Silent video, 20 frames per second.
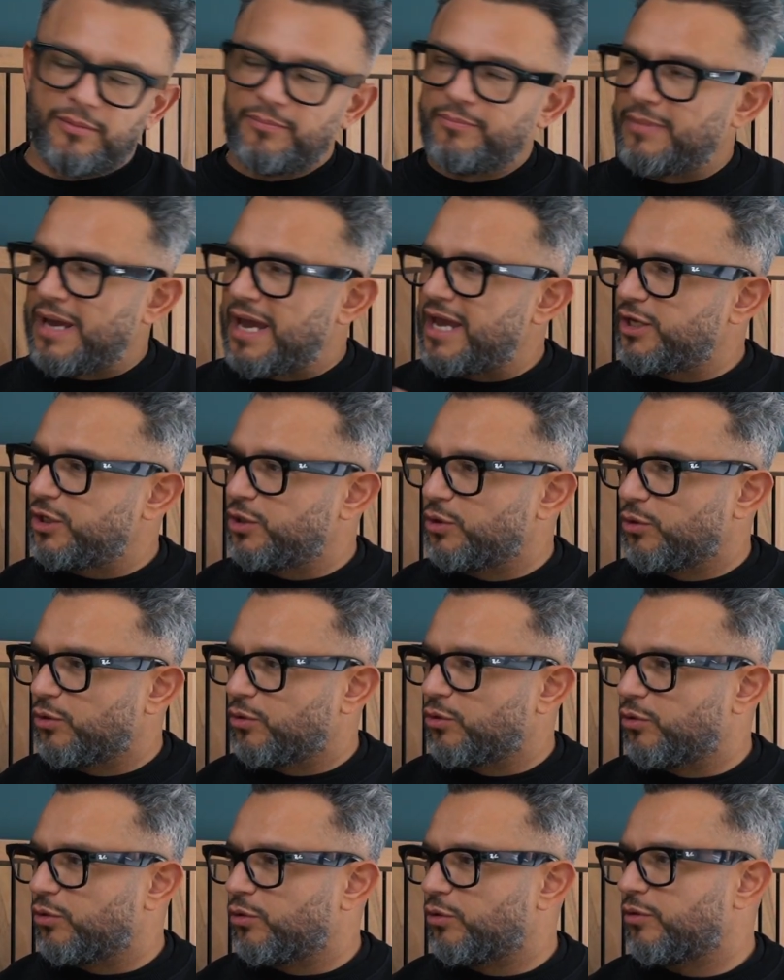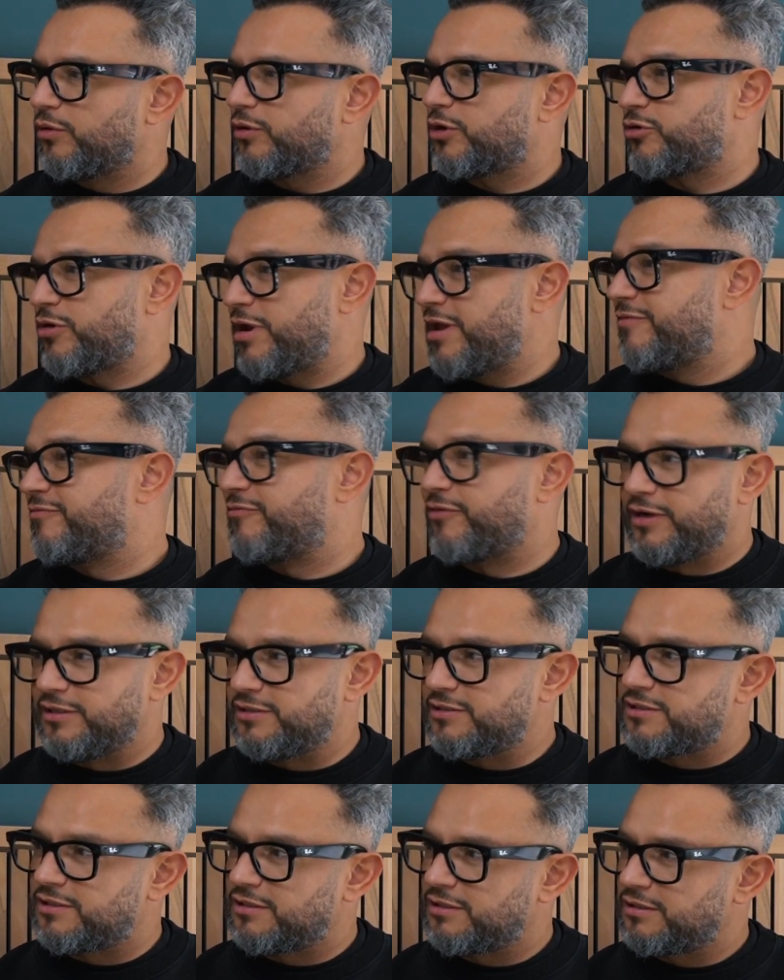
met your creative friends.